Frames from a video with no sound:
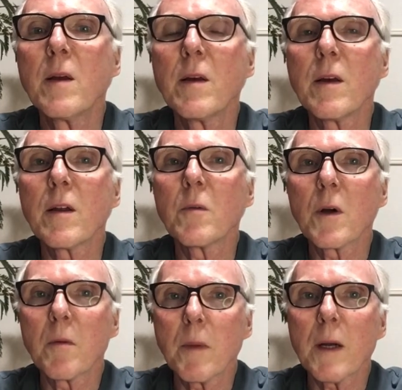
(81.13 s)
And we'll
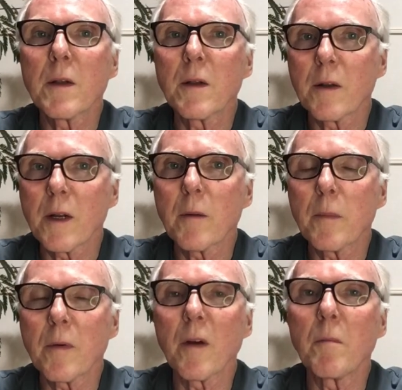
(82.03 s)
come back to the
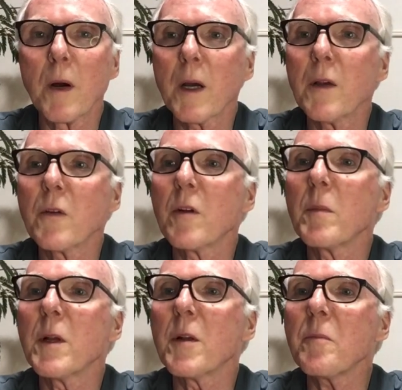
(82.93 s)
topic of monkeys in a
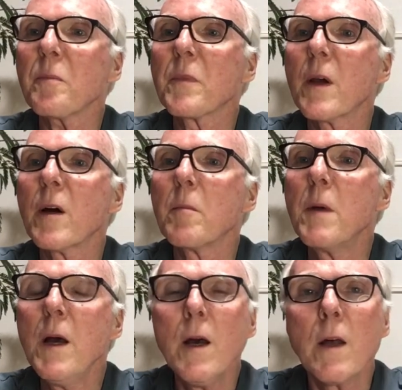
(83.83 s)
minute.
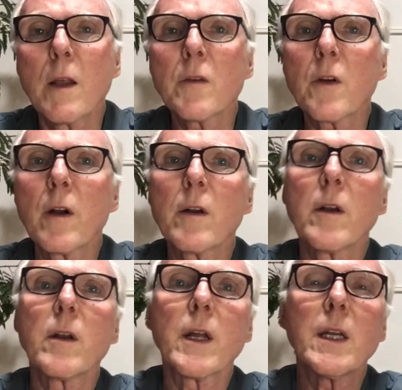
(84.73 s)
They started
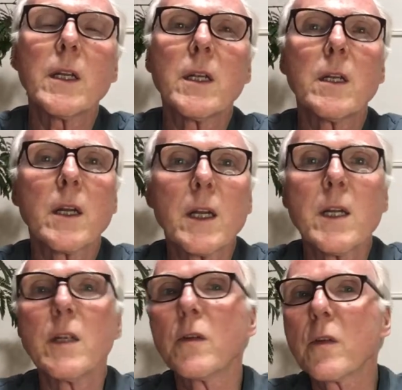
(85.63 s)
in
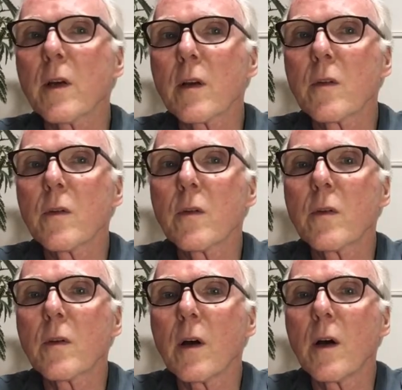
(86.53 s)
1996
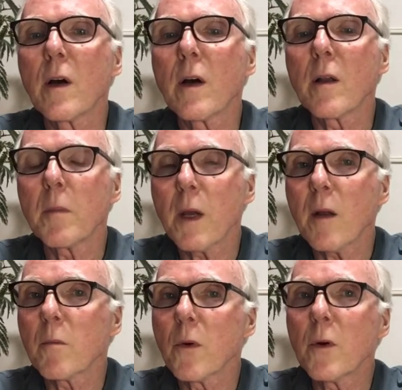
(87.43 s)
and
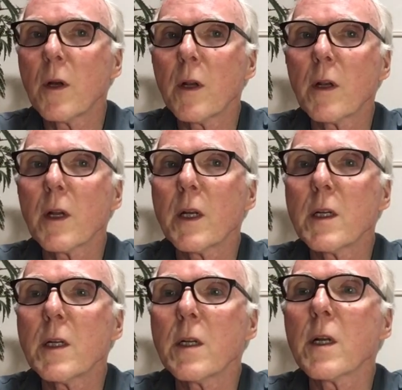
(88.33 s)
began brewing in
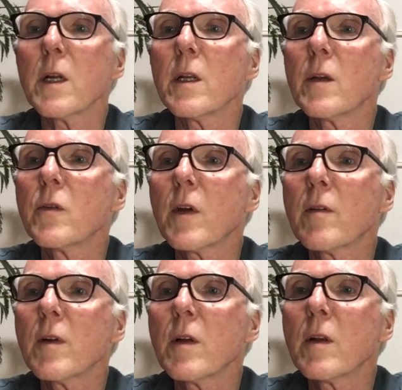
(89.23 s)

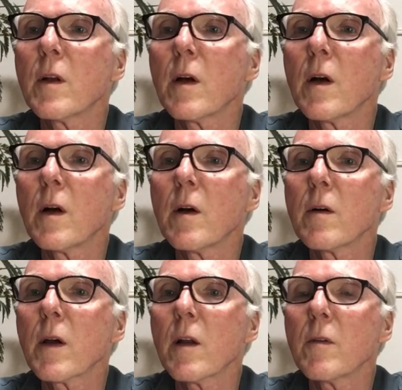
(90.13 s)
1997.
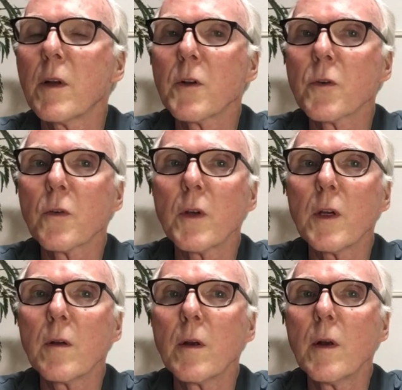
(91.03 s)
Kind of an
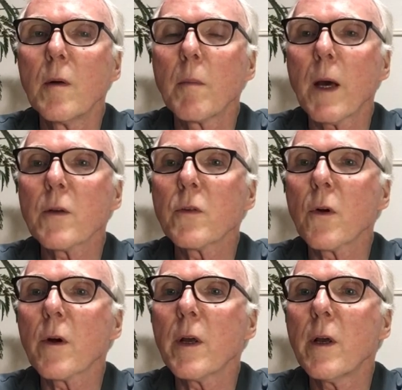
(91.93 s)
interesting
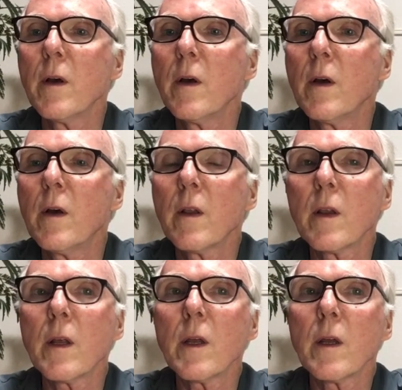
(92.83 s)
backstory.
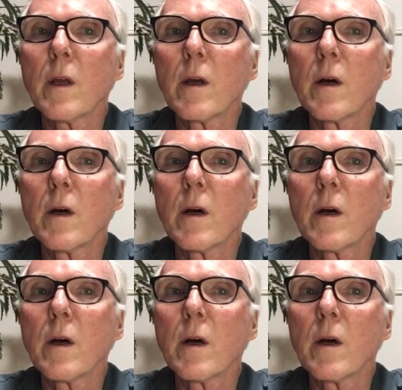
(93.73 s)
A